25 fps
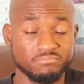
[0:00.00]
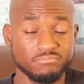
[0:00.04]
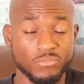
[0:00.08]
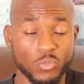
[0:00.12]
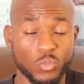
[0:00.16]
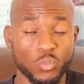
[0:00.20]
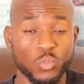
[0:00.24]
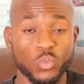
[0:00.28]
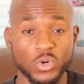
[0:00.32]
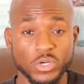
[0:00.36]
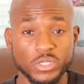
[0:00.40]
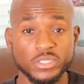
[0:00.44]

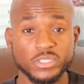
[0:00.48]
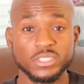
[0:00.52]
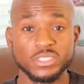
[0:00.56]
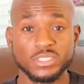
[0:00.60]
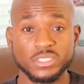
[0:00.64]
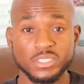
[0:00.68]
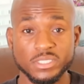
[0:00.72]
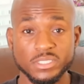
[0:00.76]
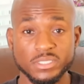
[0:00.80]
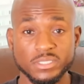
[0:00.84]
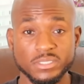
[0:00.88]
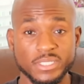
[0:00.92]
worth it
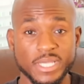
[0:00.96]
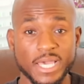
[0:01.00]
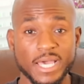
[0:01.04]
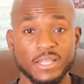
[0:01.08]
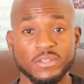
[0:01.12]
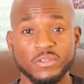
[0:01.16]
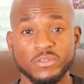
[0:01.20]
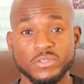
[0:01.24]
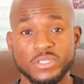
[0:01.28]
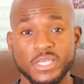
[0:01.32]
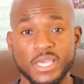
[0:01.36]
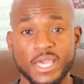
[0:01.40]
to
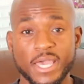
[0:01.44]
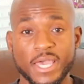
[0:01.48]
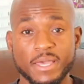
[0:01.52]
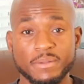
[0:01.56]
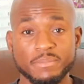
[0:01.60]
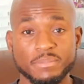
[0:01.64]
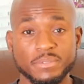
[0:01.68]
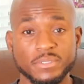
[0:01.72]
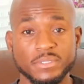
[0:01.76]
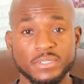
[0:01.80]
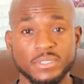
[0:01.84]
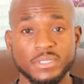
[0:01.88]
download the
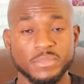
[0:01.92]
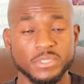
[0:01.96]
app,